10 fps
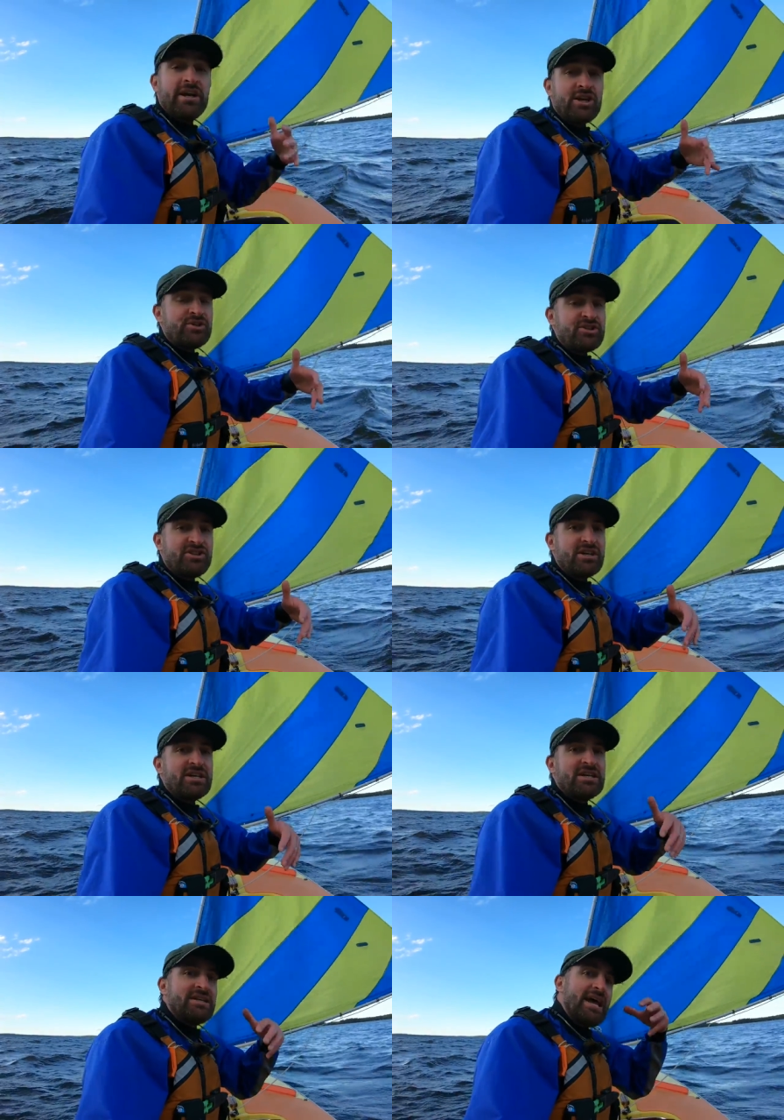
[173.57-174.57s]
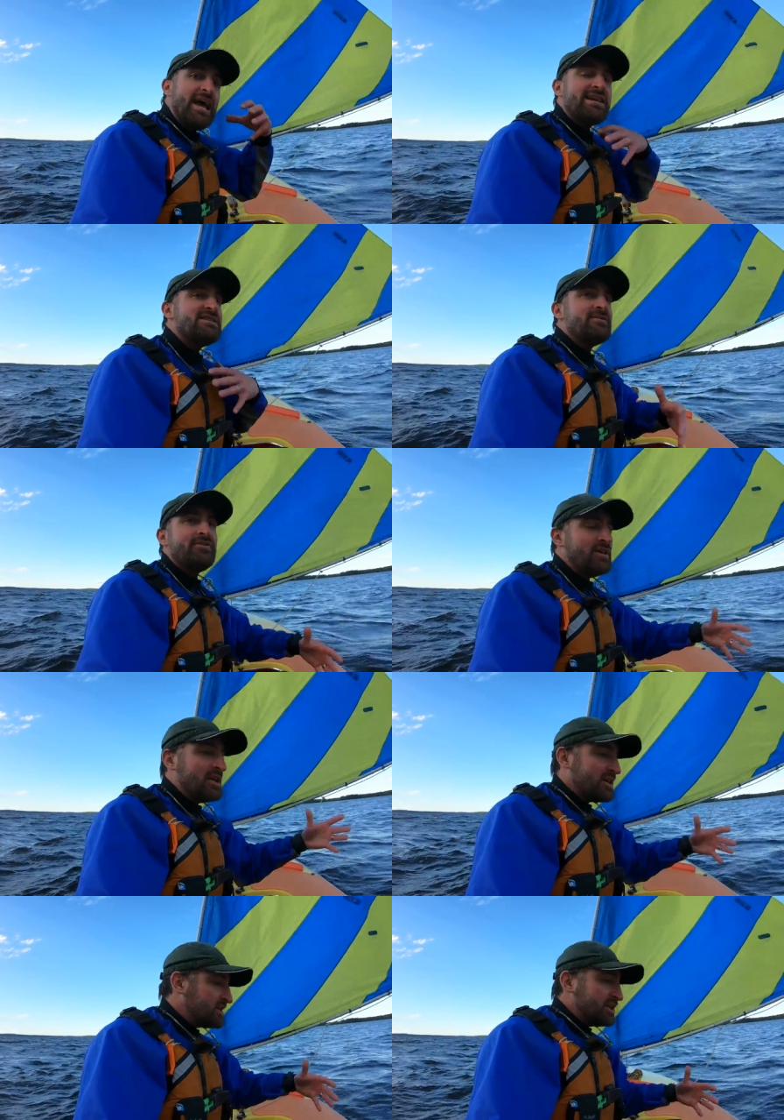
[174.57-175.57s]
you're interested in any of
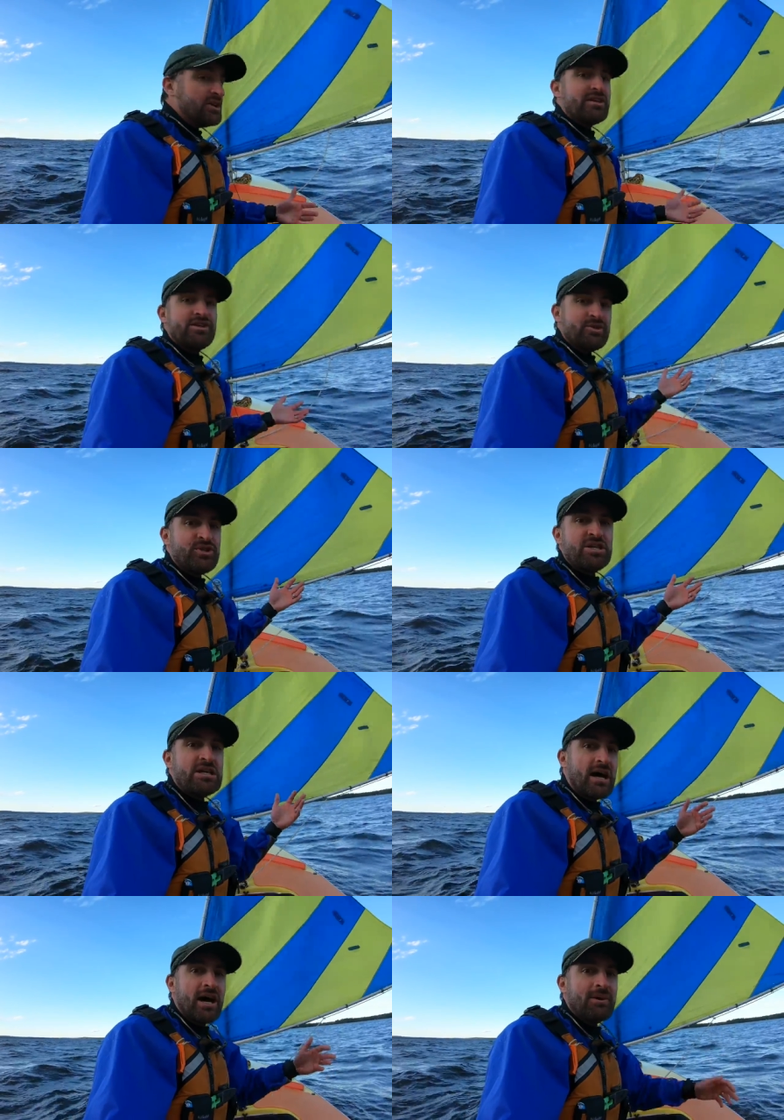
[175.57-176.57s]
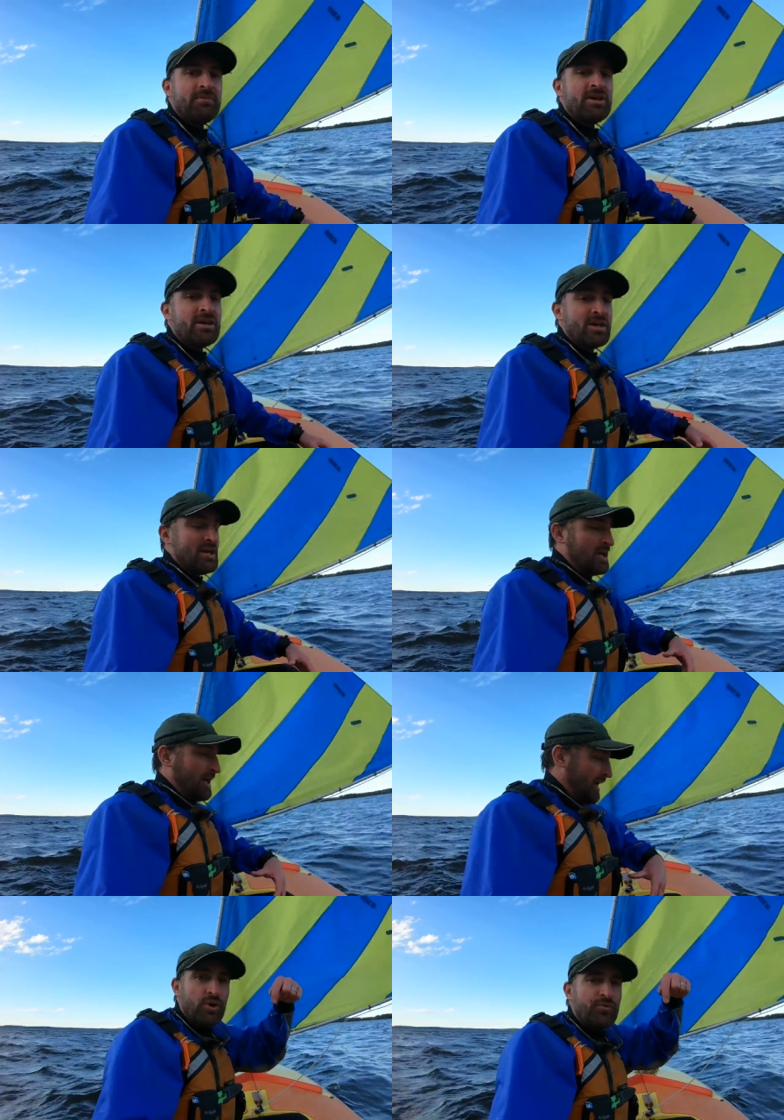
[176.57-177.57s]
the gear that you see on me,
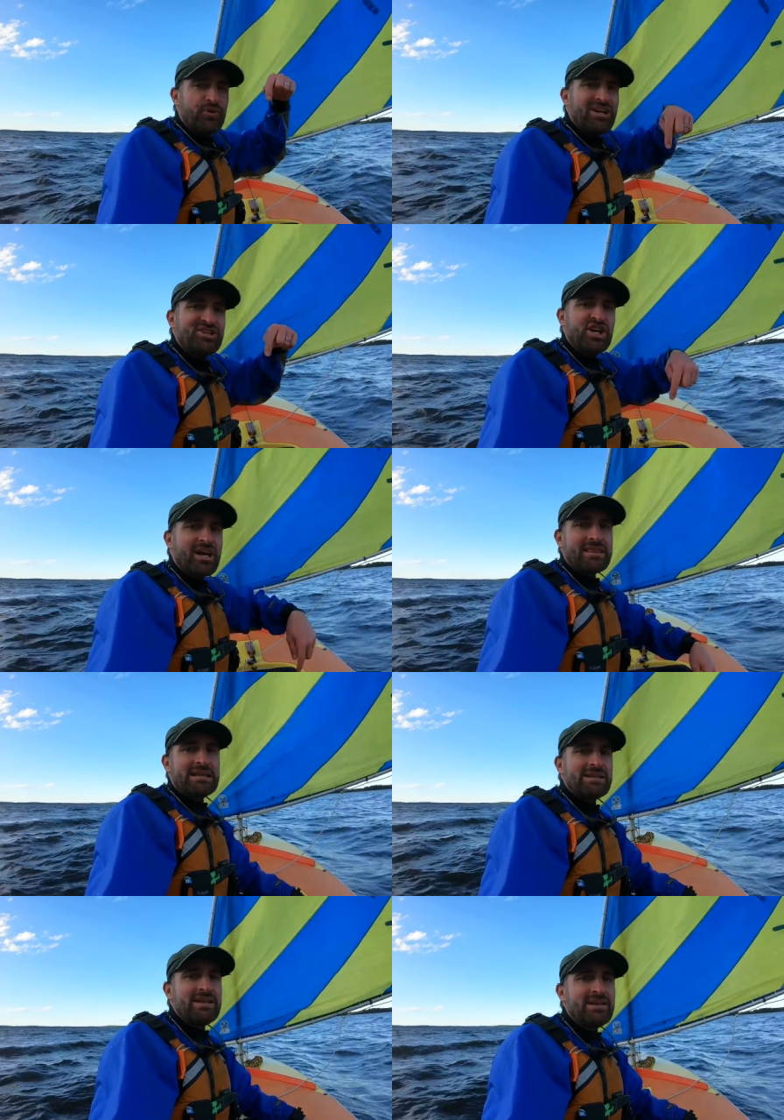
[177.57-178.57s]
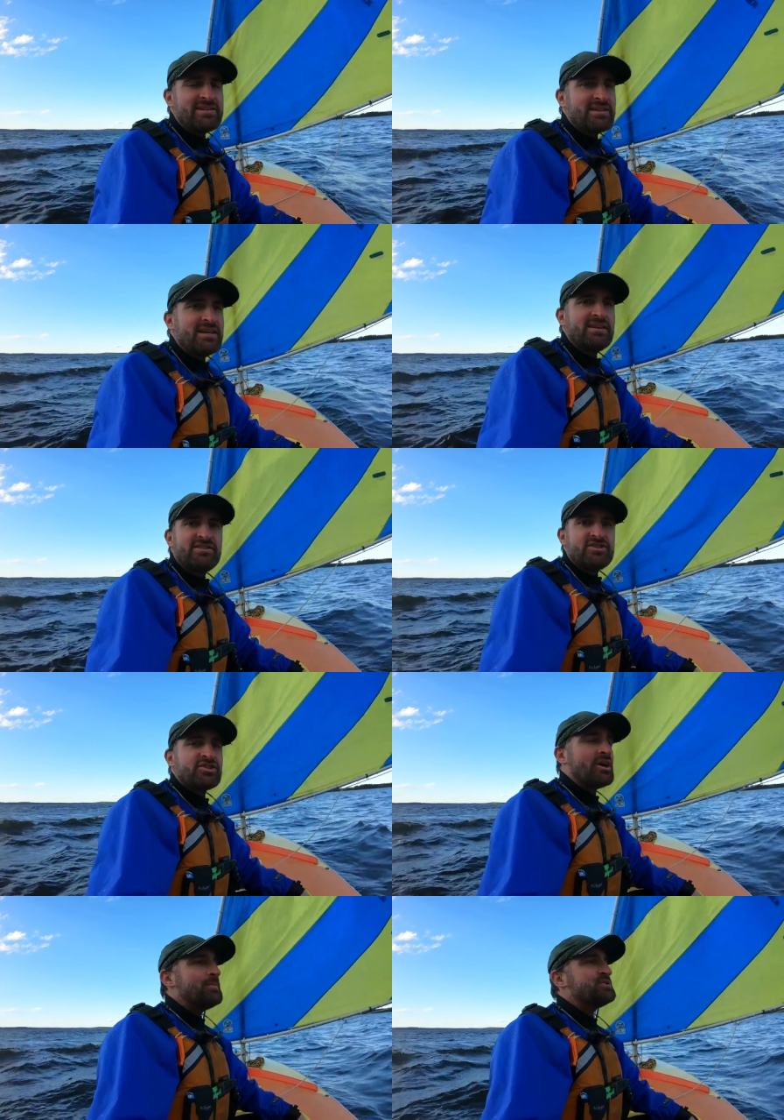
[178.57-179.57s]
feel free to check the links in the
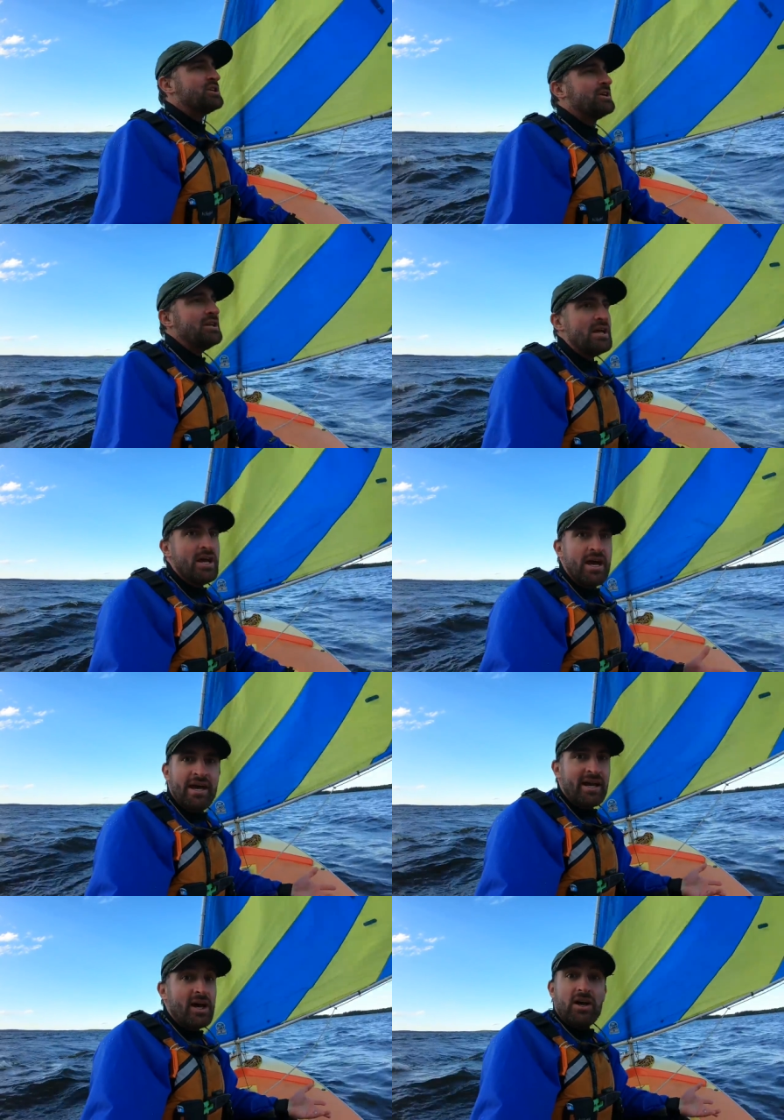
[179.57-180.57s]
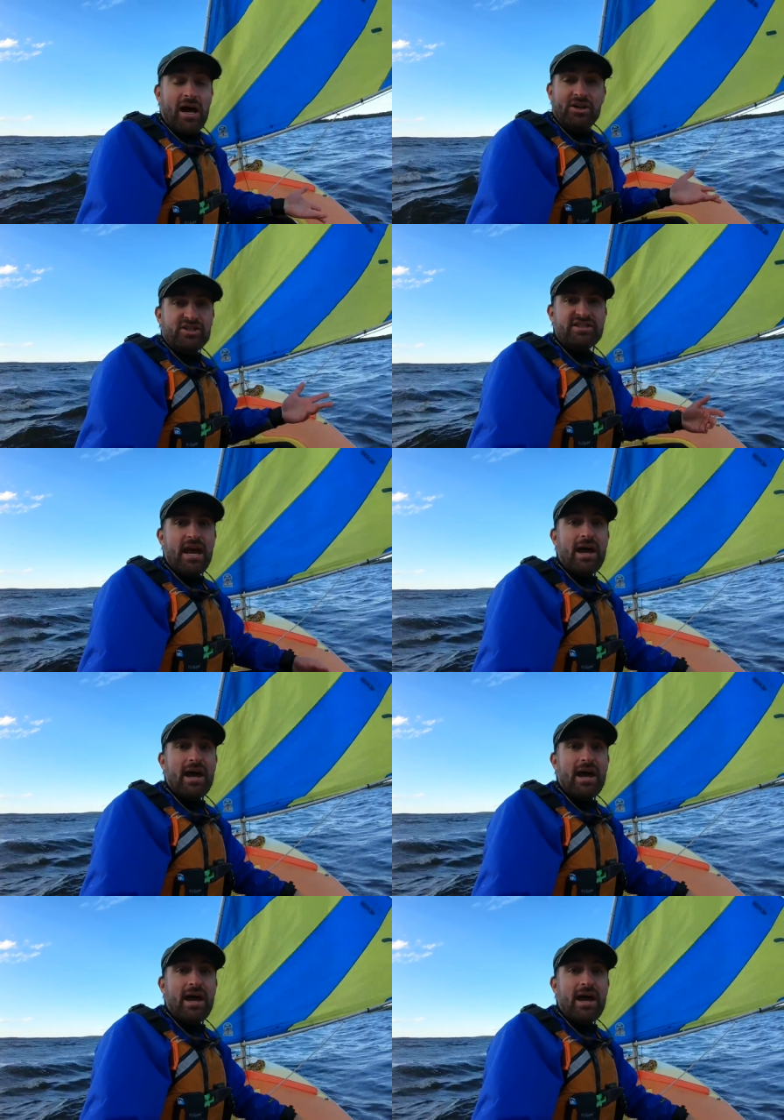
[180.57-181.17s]
description, and I'll, I'll just